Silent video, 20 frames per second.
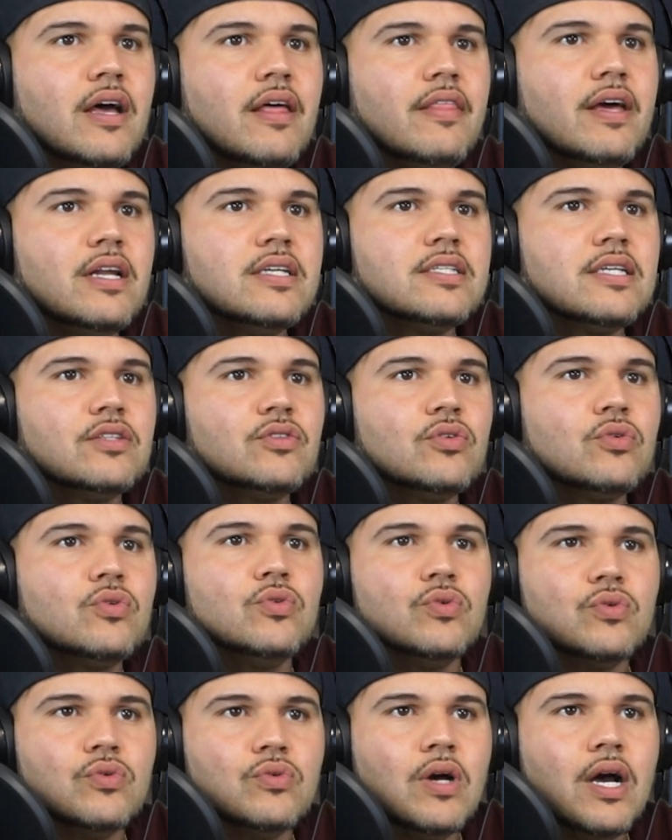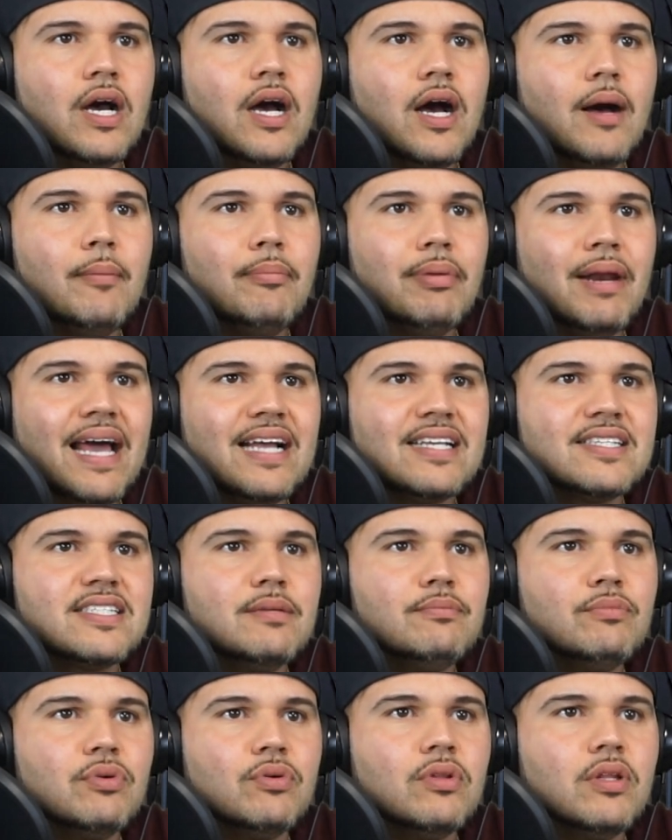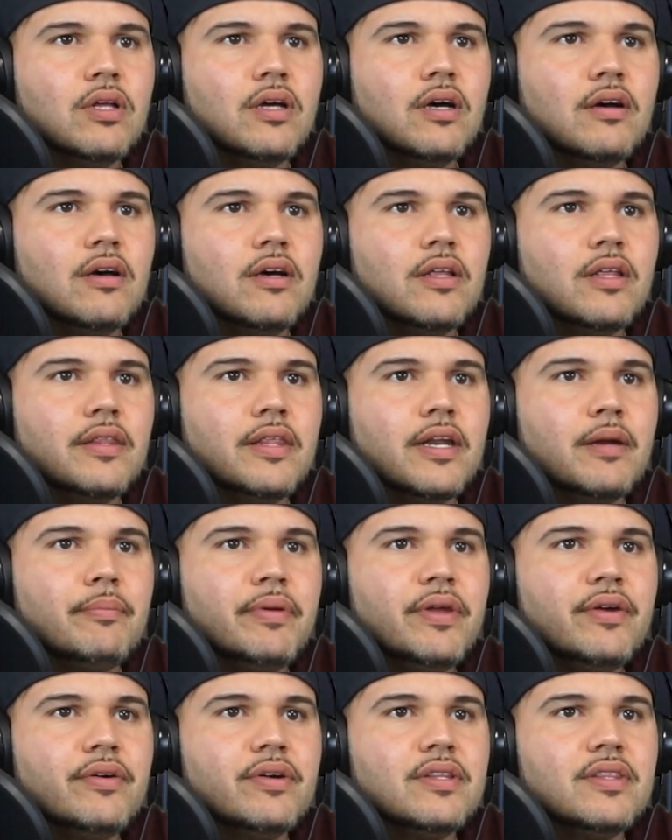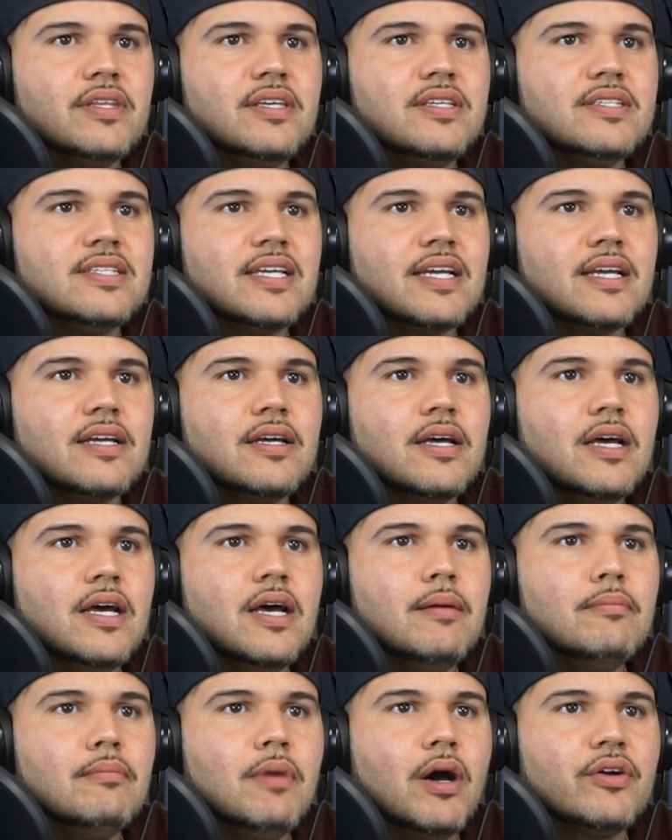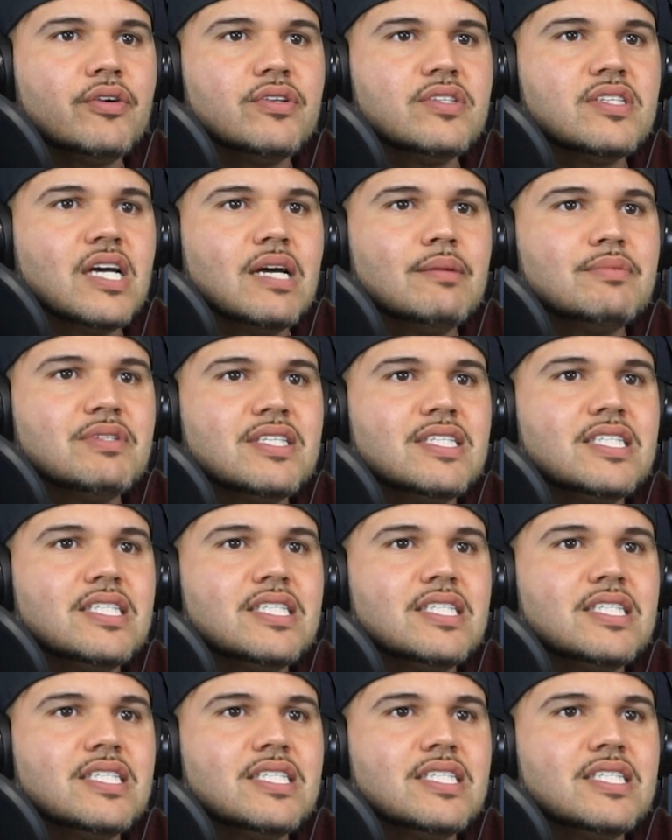That is Otaku, a black symbol that appeared in the sick modern times.